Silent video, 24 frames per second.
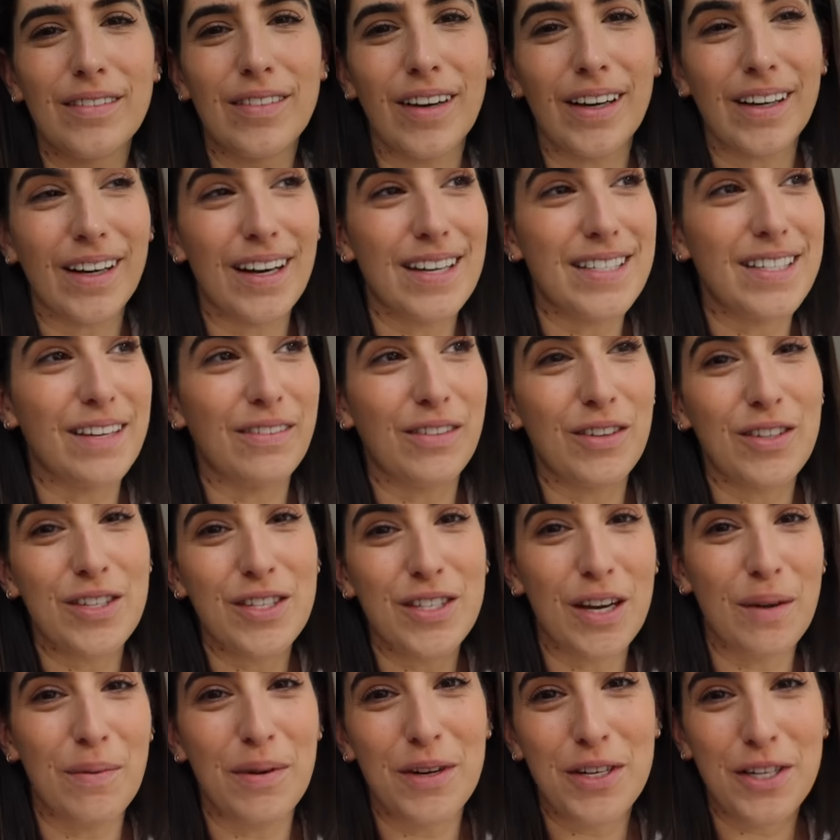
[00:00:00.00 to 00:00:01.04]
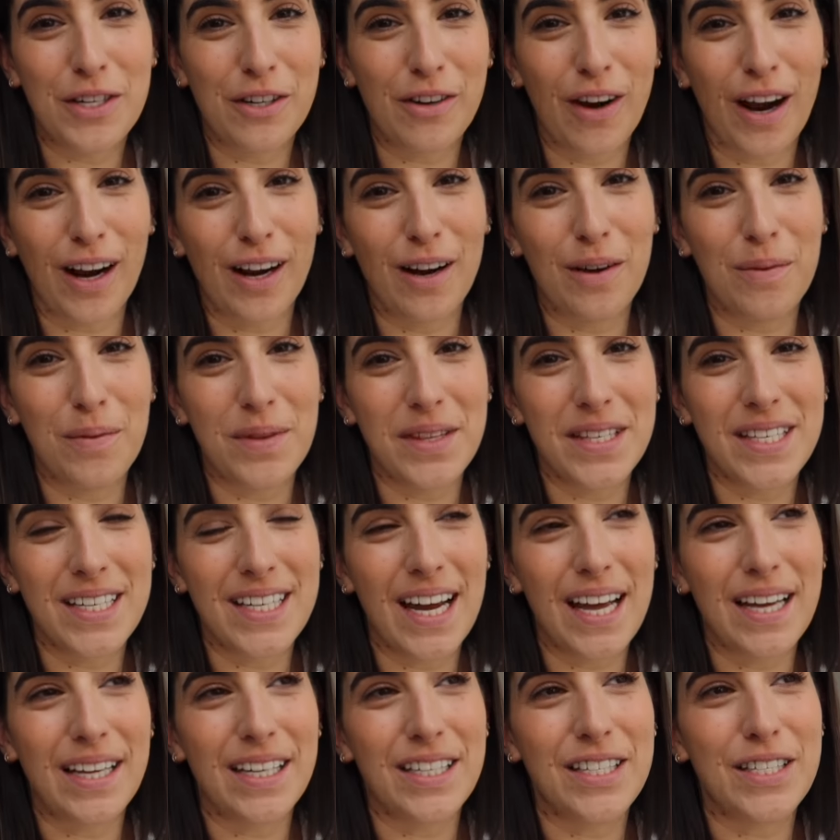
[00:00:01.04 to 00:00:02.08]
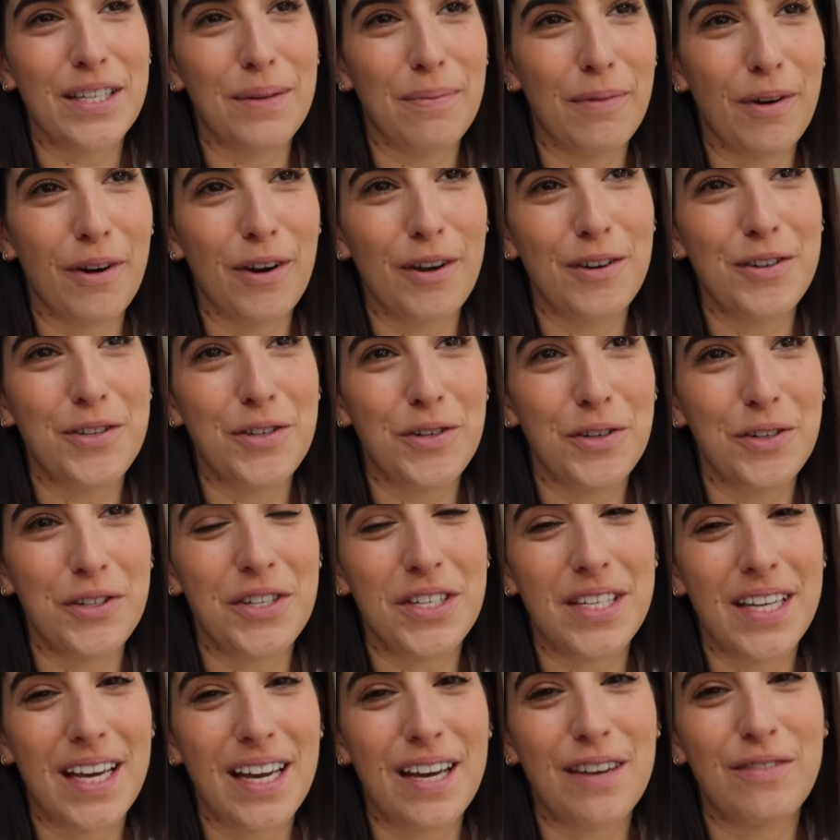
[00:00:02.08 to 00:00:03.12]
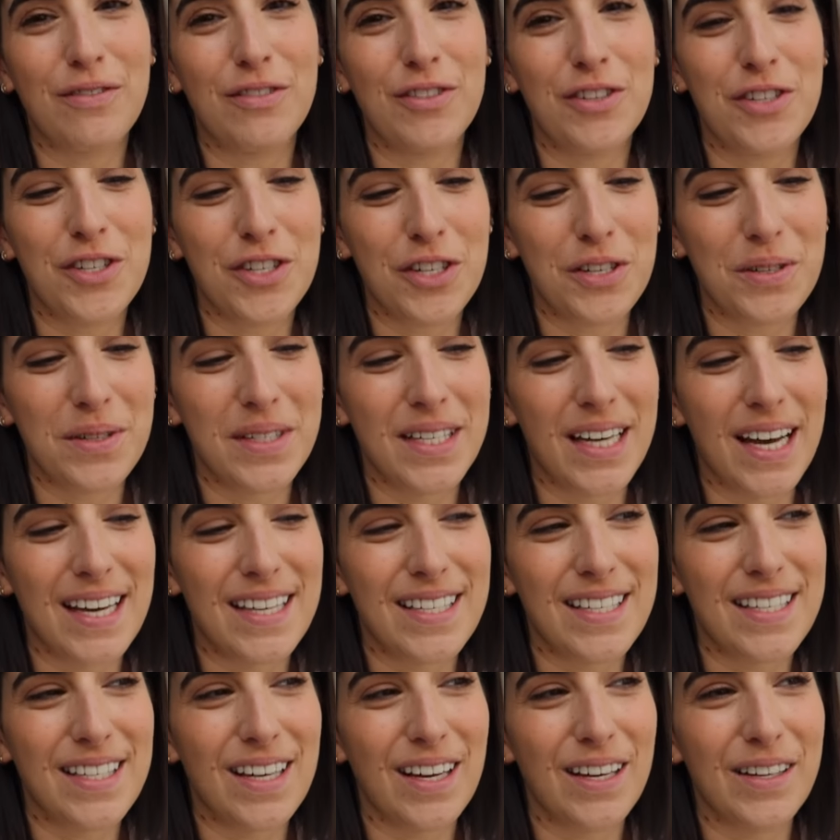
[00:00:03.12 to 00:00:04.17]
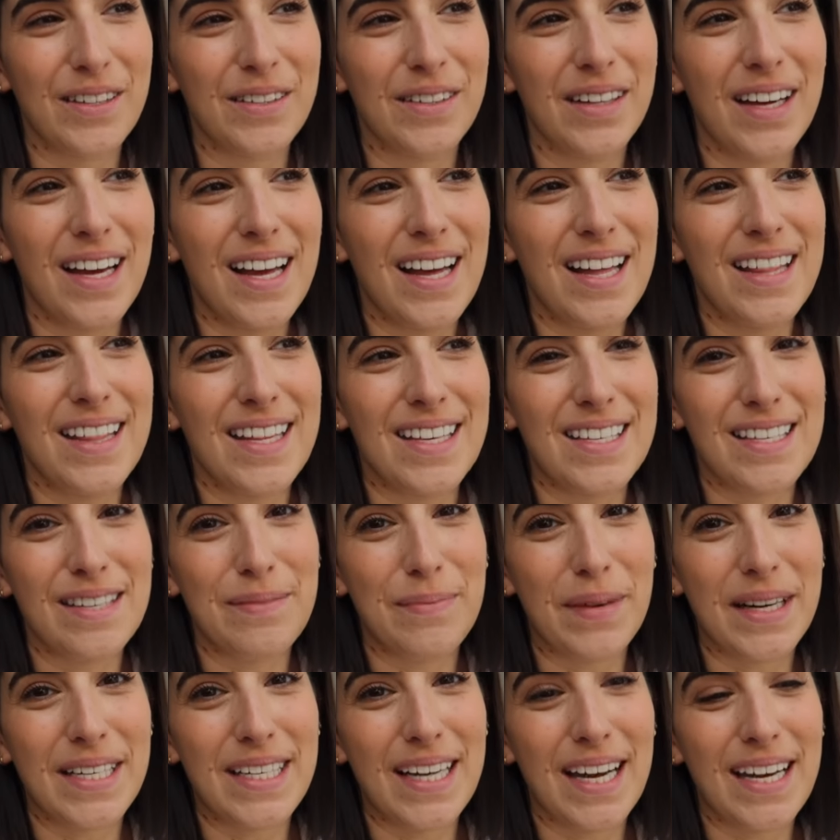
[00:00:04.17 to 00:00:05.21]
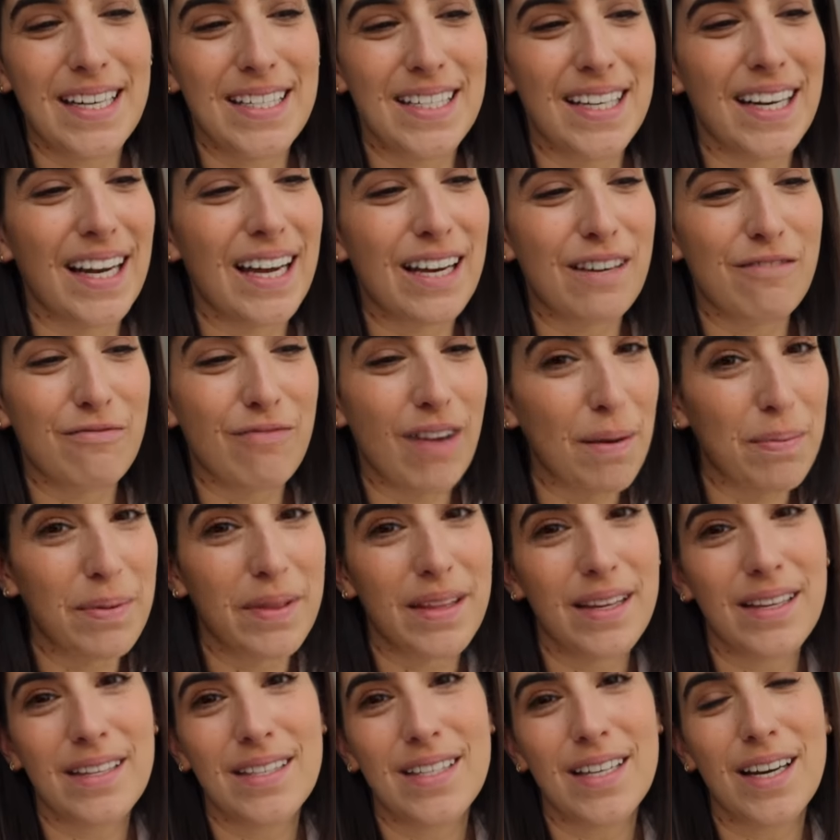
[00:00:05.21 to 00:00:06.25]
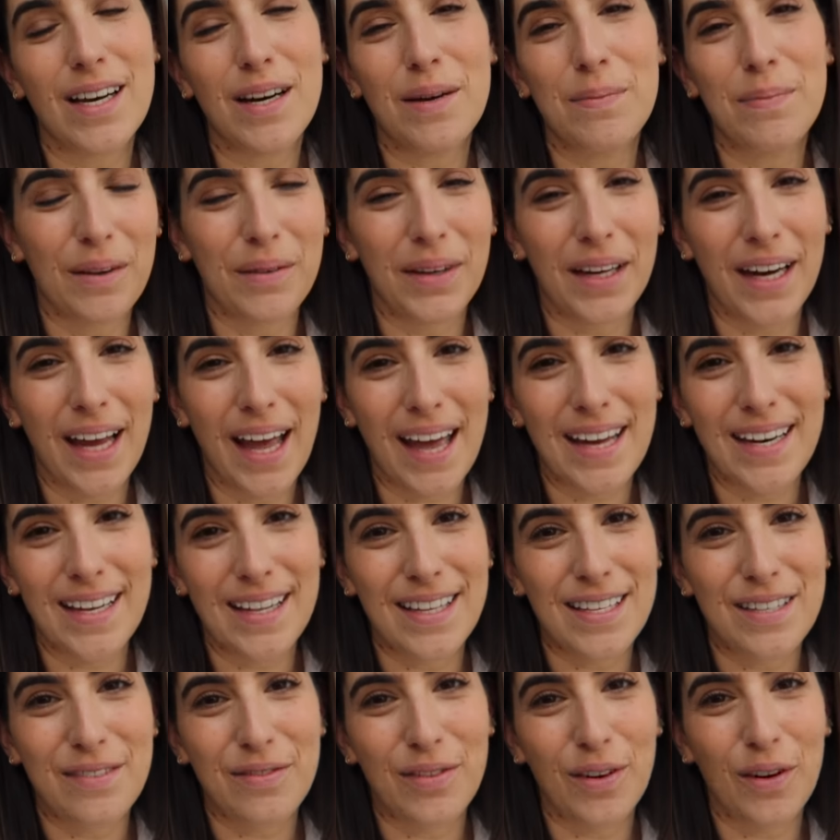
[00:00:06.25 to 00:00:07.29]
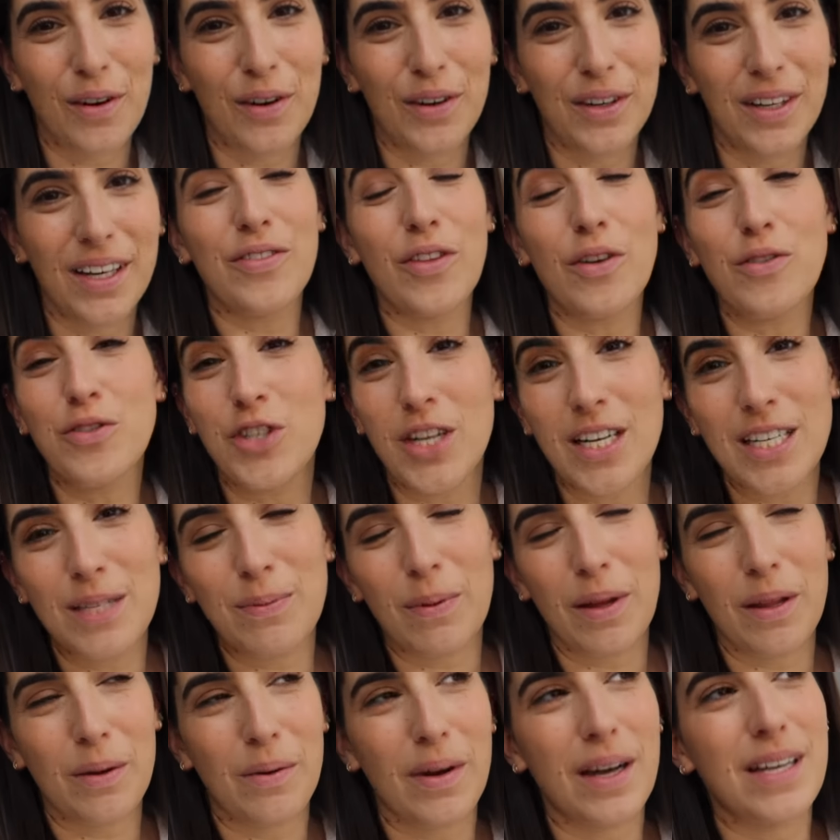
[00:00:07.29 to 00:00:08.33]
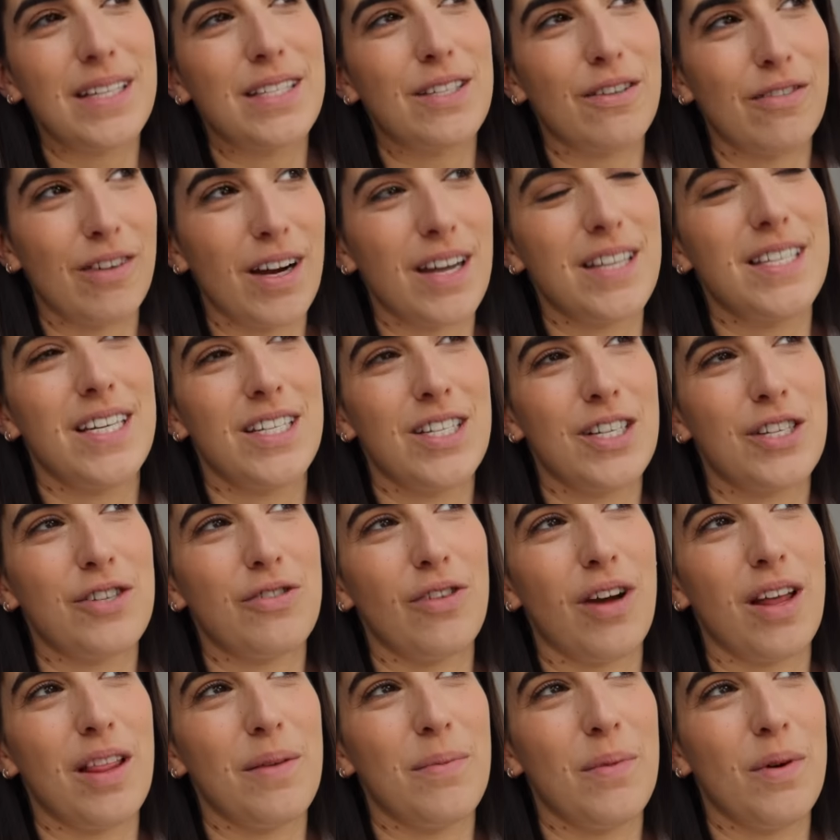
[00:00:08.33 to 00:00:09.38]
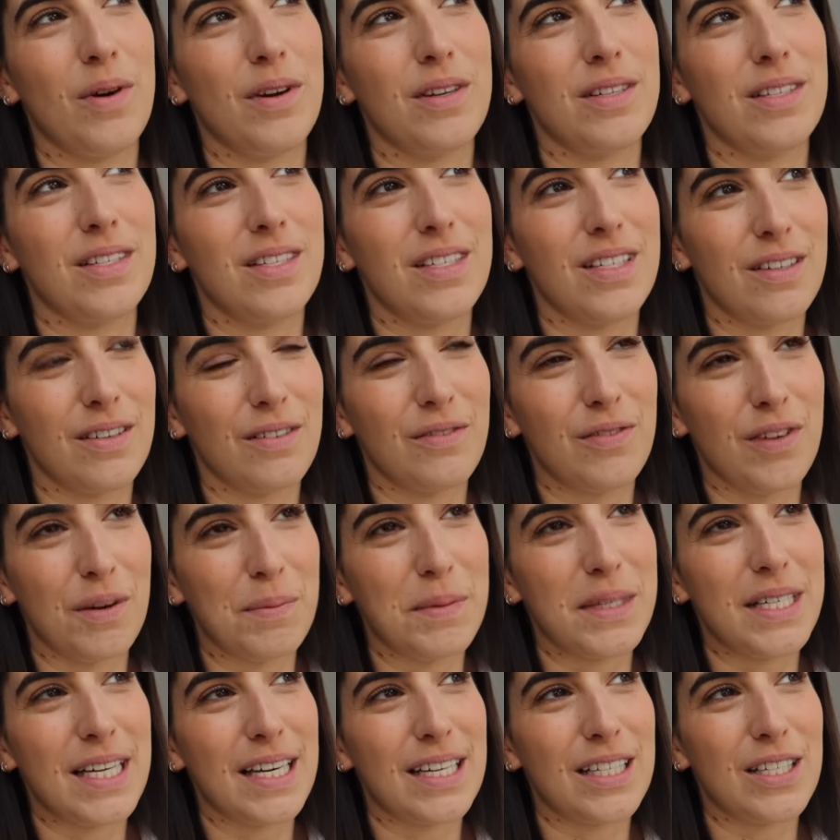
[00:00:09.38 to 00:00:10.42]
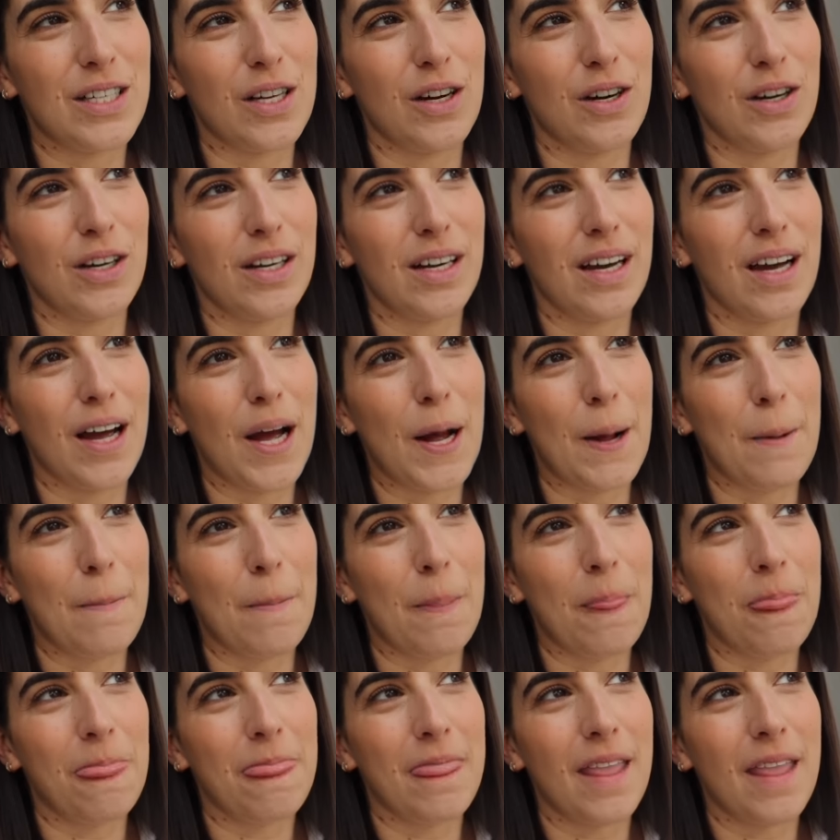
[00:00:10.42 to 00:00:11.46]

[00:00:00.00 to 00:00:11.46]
Right guys, I've got so much to crack on with today because tomorrow Georgia's here for a shoot day. So this is my day to like wrap things up. I'm gonna edit this vlog. Those jeans, by the way, sorry, I did just try them on to film a TikTok. Um,